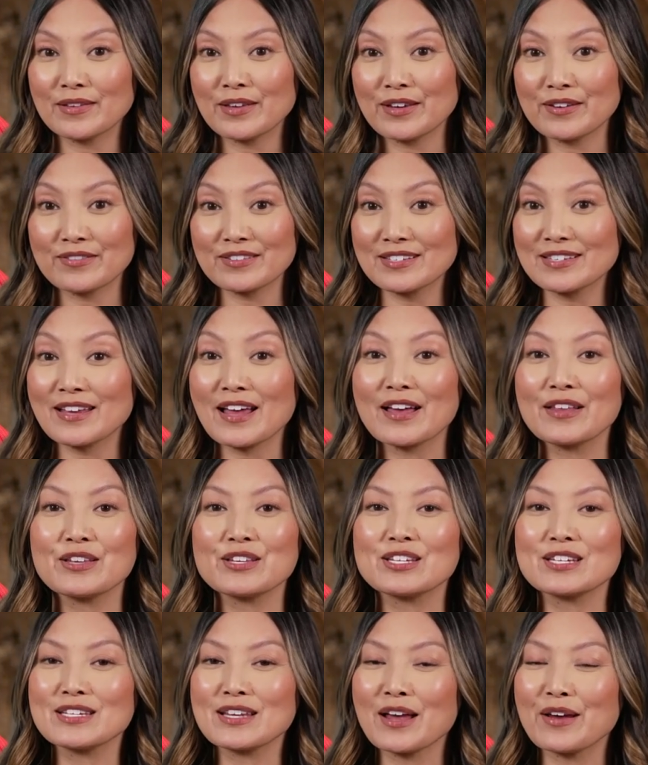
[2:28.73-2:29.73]
If the
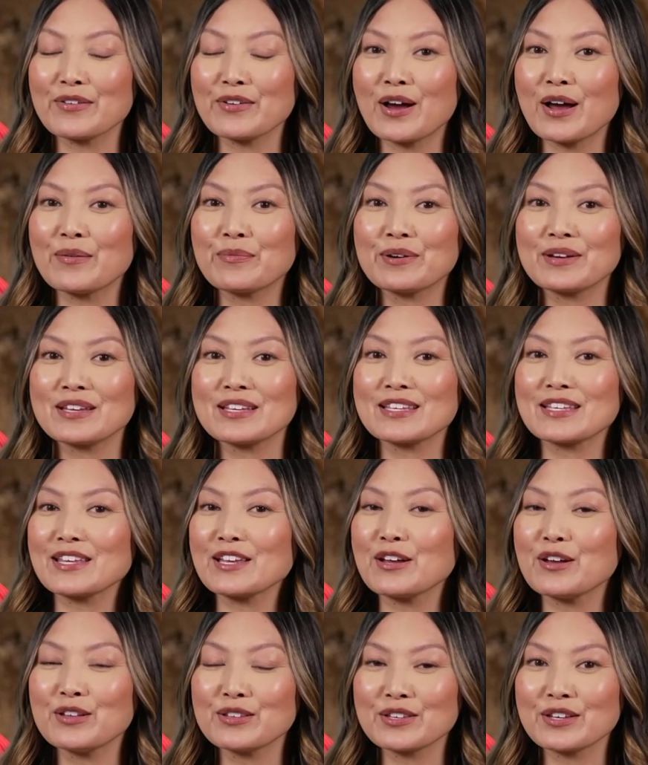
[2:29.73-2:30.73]
silage is not properly
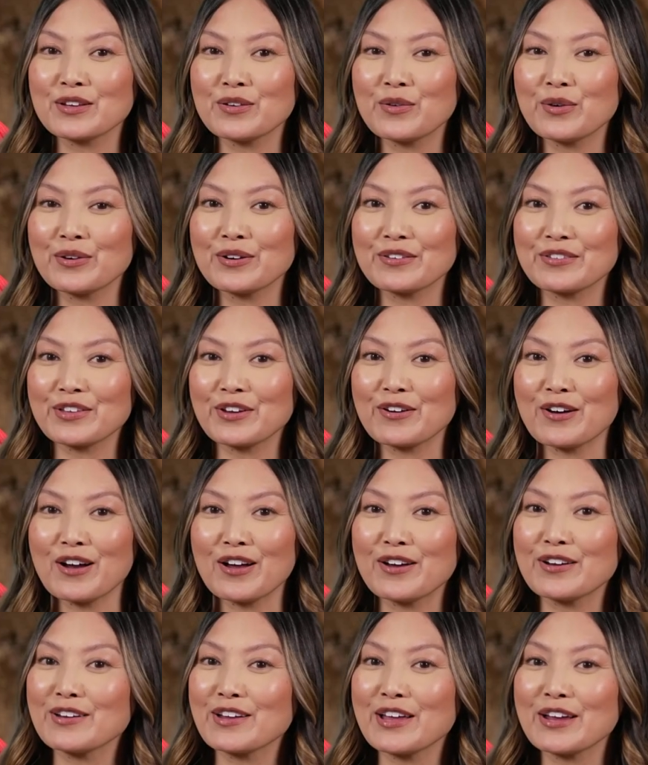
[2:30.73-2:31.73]
sealed, or if there
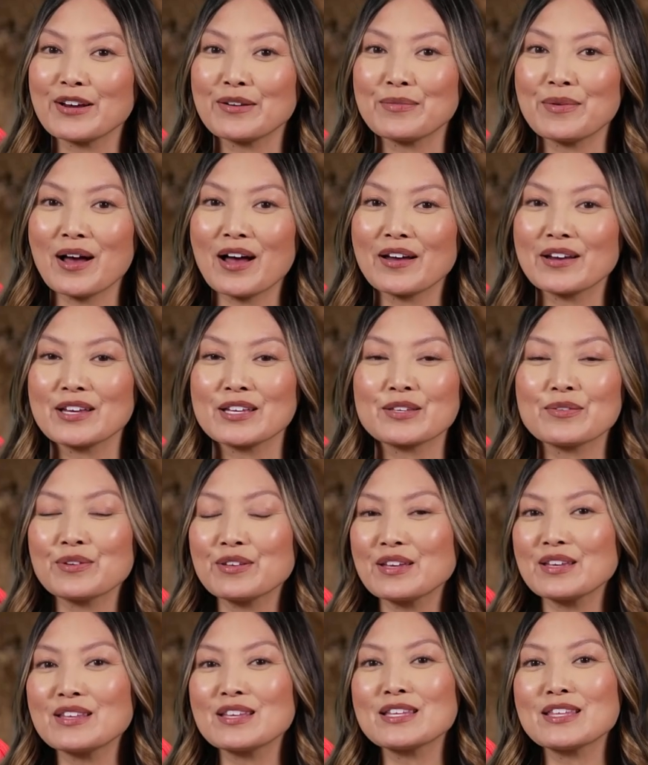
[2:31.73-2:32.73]
are air pockets
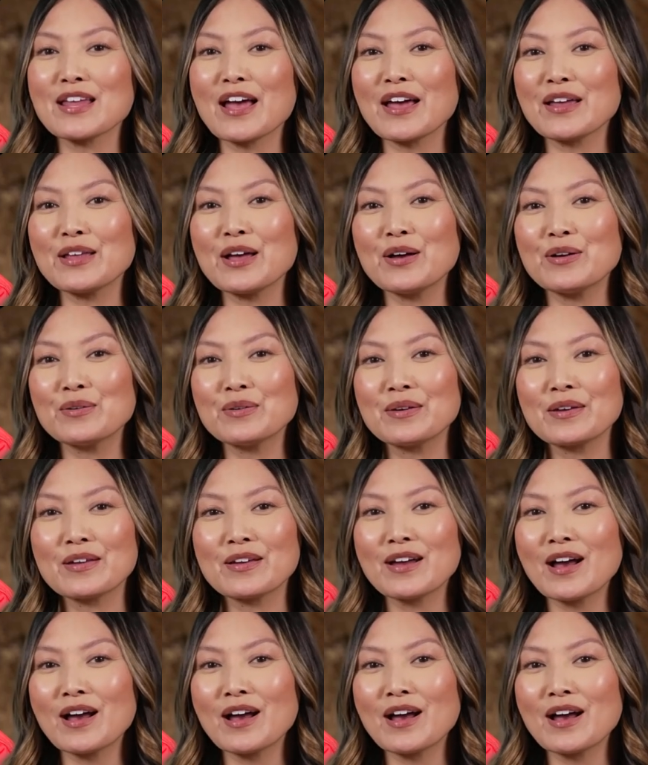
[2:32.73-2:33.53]
within the silo,